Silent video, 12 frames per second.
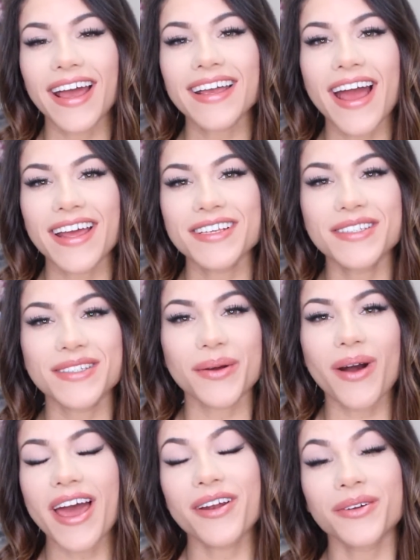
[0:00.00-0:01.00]
Hi guys,
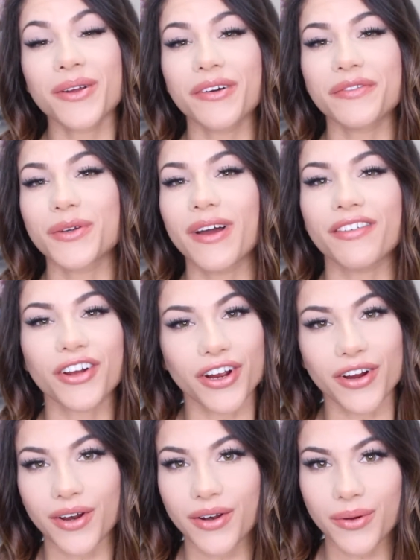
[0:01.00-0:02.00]
so I don't know if you have
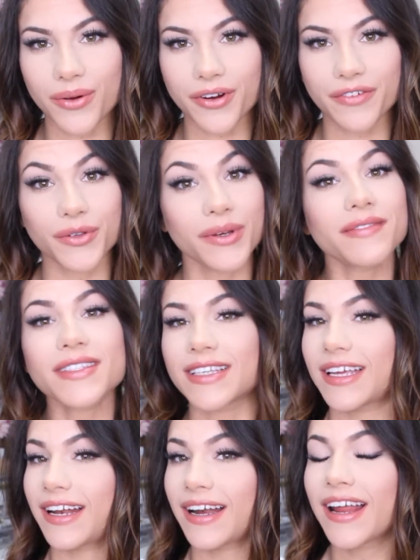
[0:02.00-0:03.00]
heard or if you have
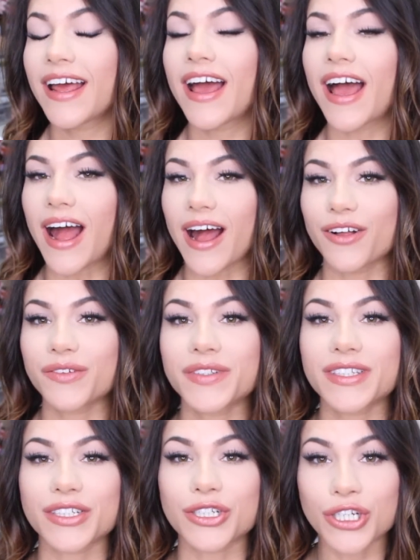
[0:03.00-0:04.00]
seen
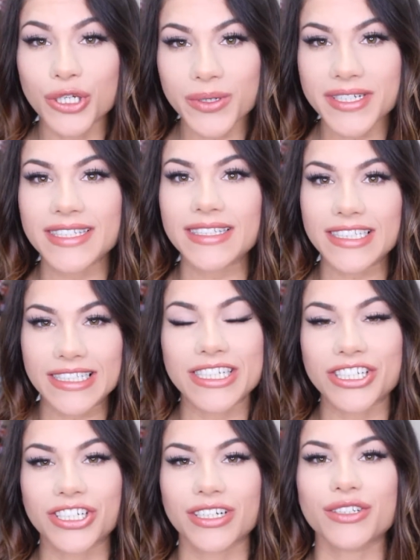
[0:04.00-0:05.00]
e.l.f.'s newest
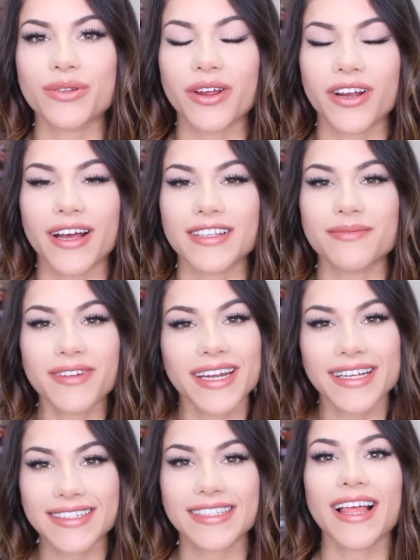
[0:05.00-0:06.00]
addition to their
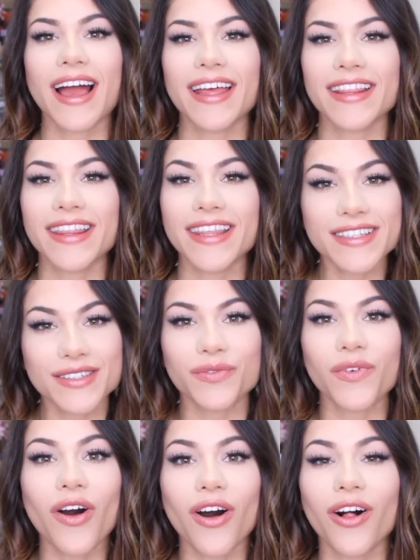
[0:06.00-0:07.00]
cosmetics line this
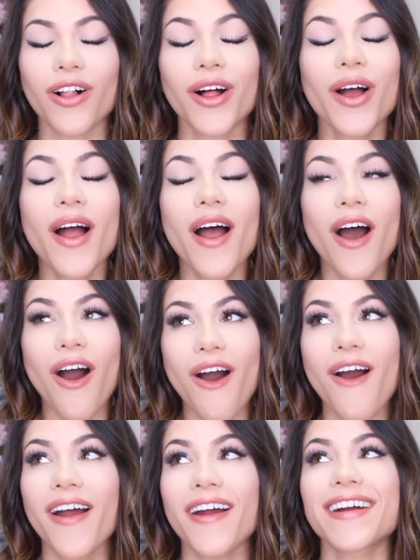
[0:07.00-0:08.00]
fall
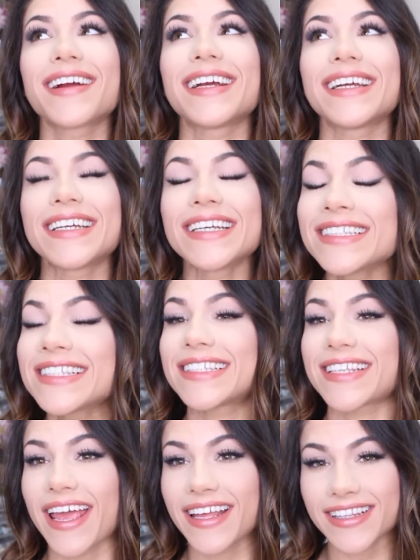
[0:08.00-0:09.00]
are
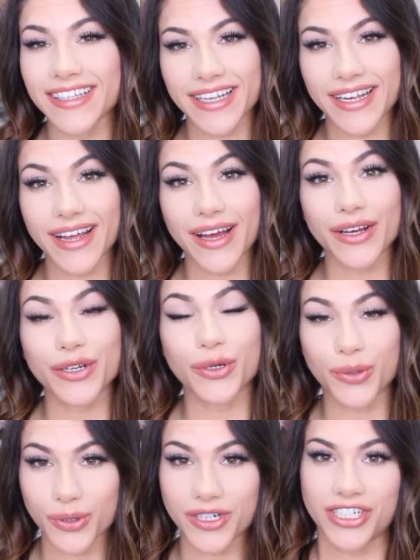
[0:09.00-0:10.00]
insanely
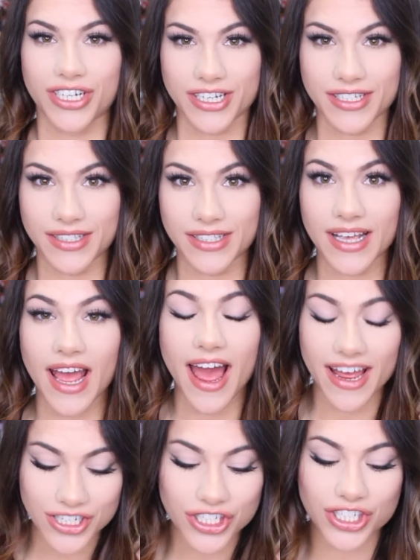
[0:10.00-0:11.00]
gorgeous
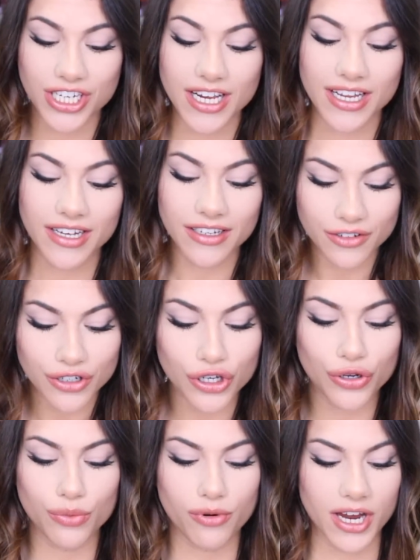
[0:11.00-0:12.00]
and chic
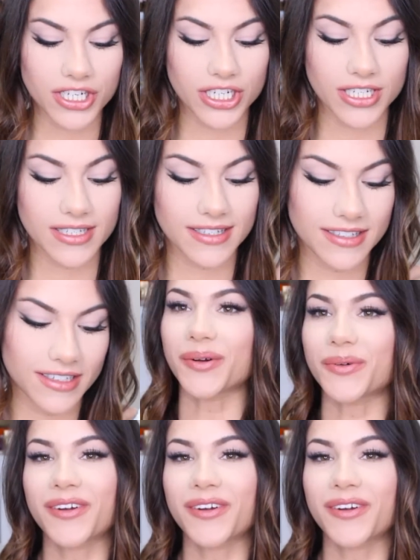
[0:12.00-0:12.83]
new brushes.